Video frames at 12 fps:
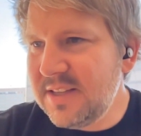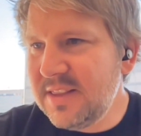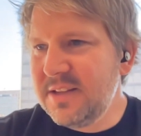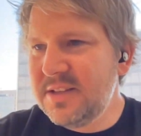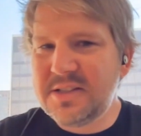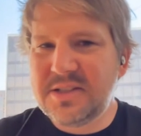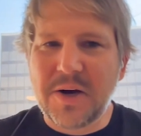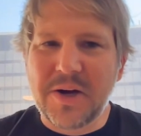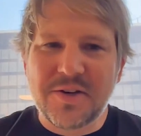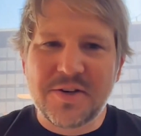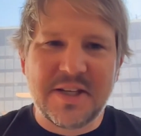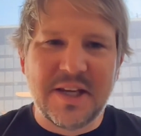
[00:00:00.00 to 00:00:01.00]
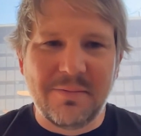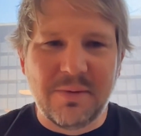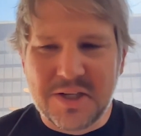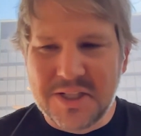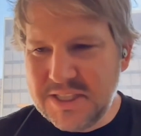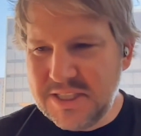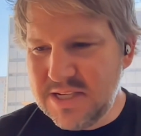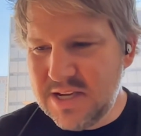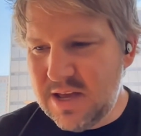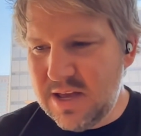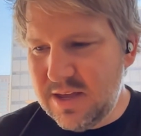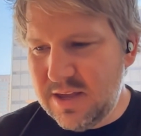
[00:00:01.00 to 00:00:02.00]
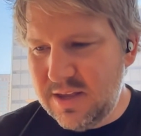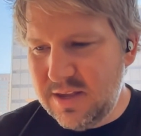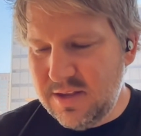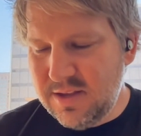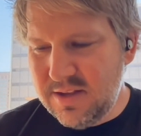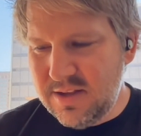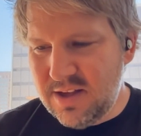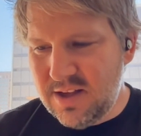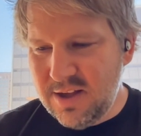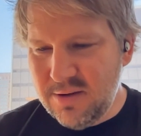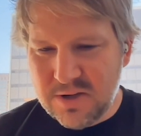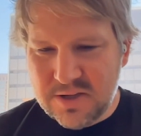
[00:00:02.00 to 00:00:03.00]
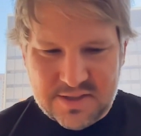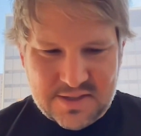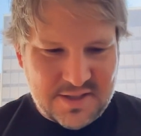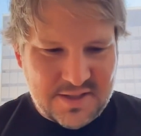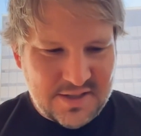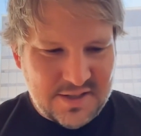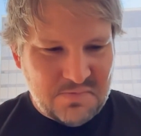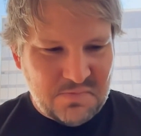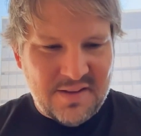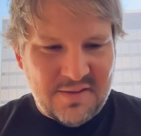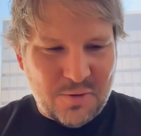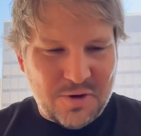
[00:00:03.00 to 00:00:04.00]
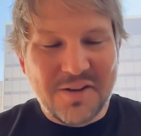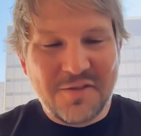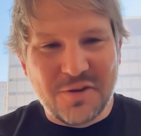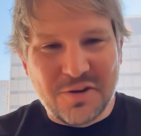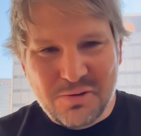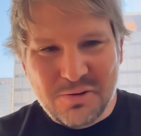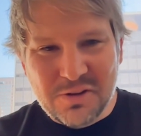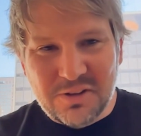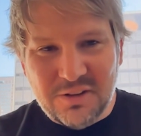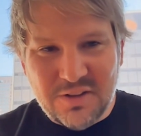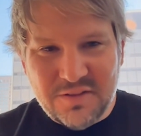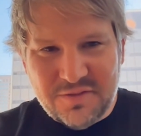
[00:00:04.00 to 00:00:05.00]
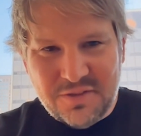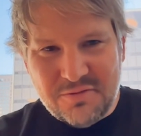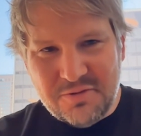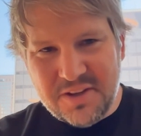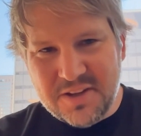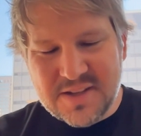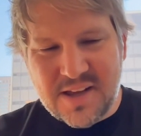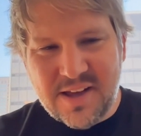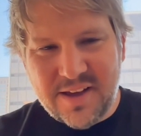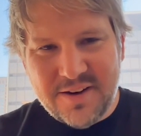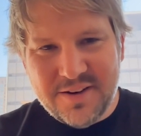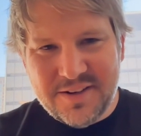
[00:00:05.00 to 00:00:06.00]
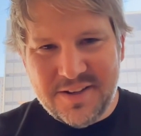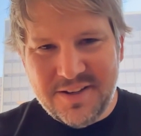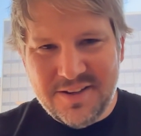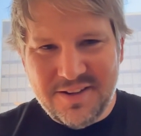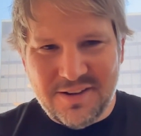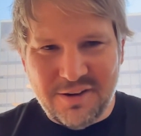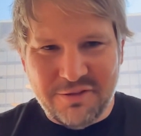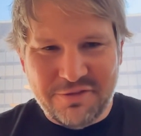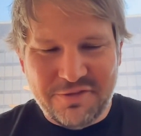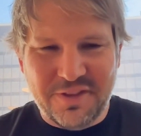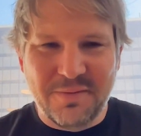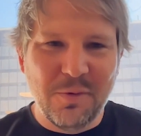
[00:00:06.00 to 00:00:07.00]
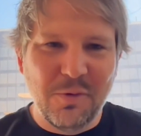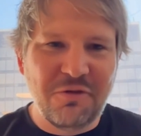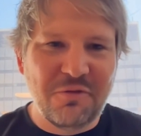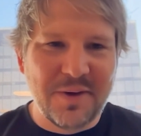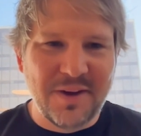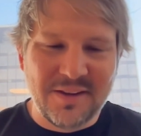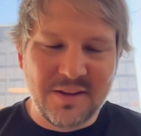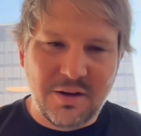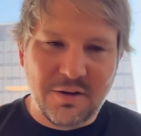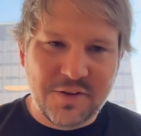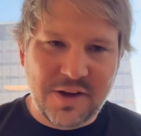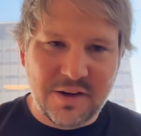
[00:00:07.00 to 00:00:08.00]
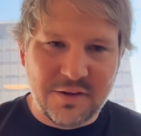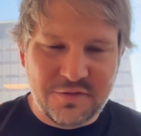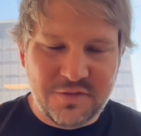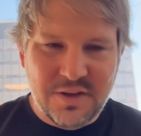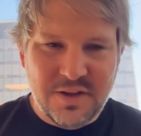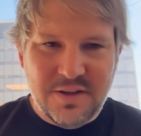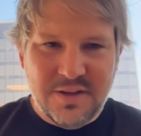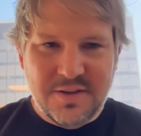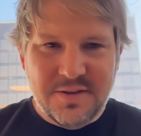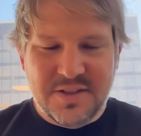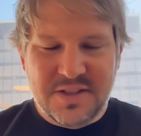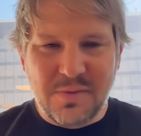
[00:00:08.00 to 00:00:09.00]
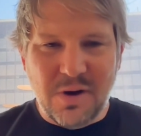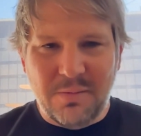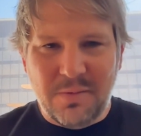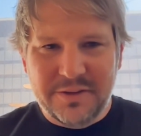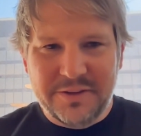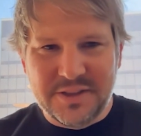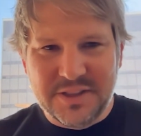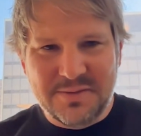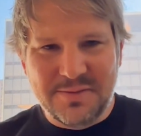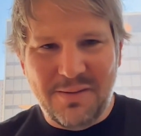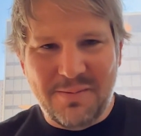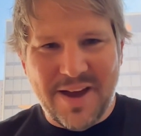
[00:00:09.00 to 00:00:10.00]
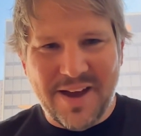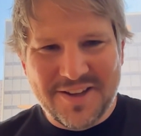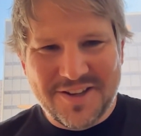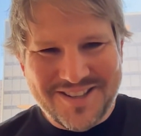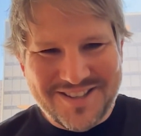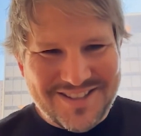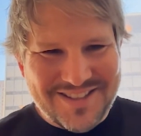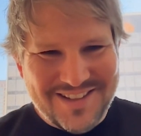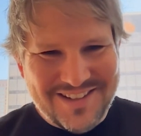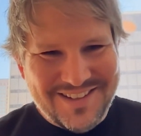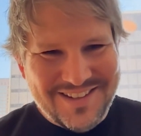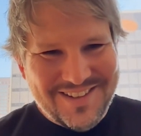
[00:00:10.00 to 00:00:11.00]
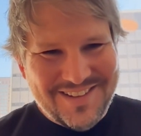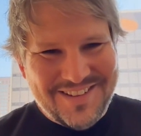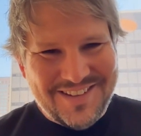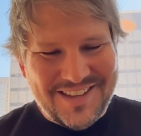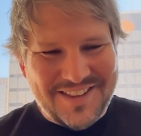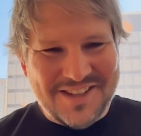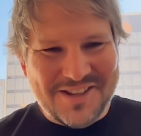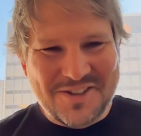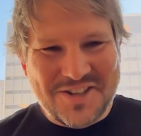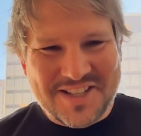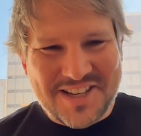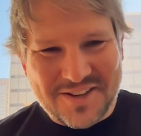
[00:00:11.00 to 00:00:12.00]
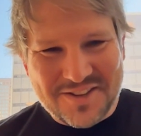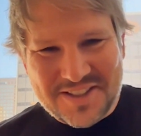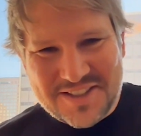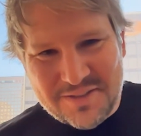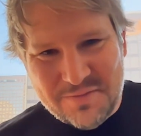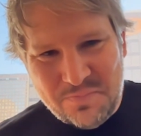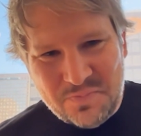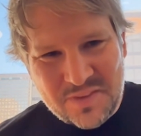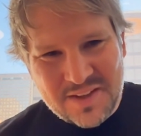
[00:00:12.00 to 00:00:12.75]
This is so interesting because I was working for Google through the entirety of the movement of kind of small modules, small packages in the Node.js ecosystem.